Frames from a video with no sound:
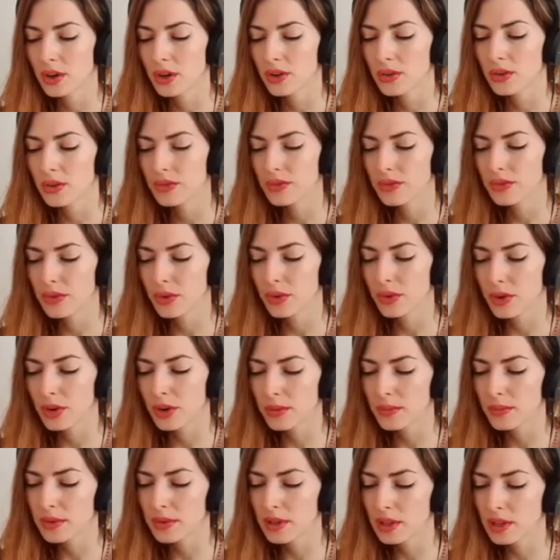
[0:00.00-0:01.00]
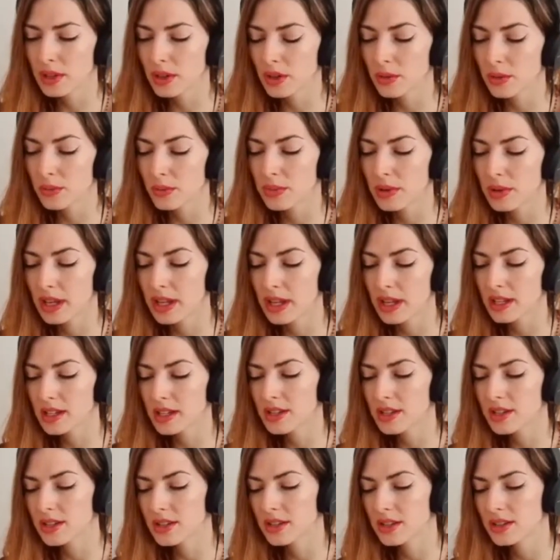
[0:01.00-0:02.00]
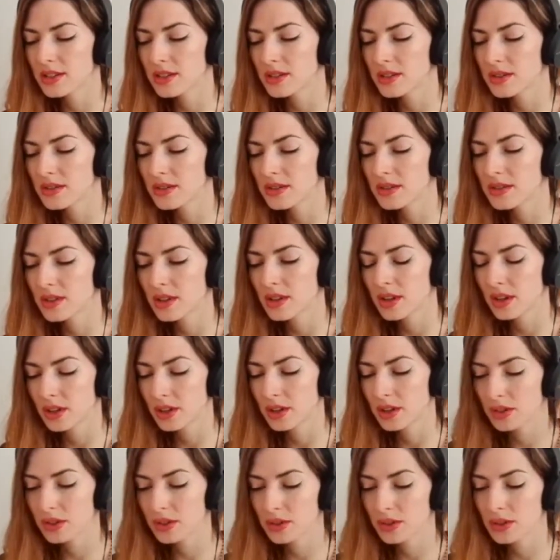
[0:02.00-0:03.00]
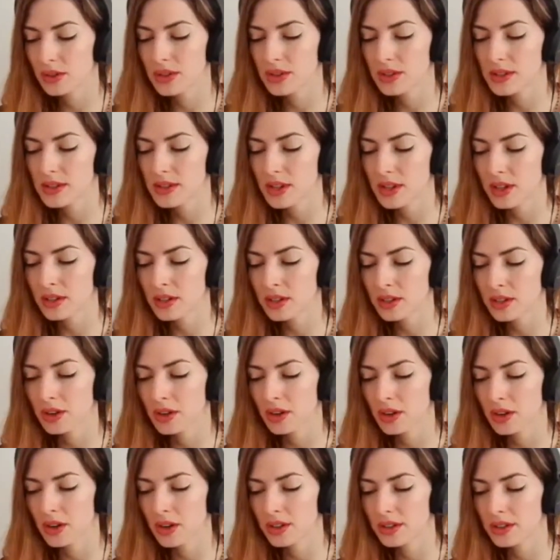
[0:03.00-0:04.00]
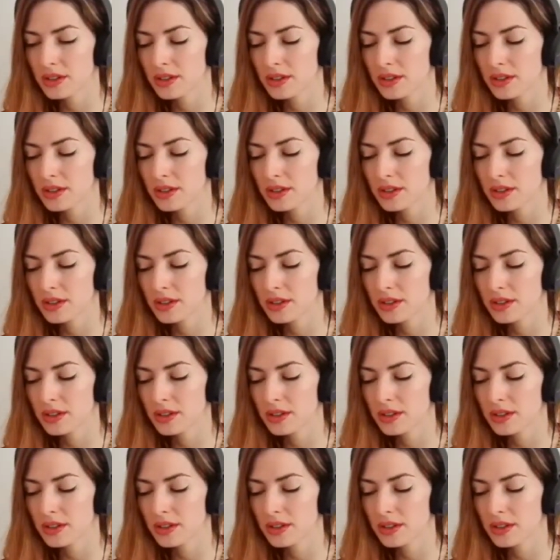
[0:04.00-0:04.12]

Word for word: formal oblations to the sun god,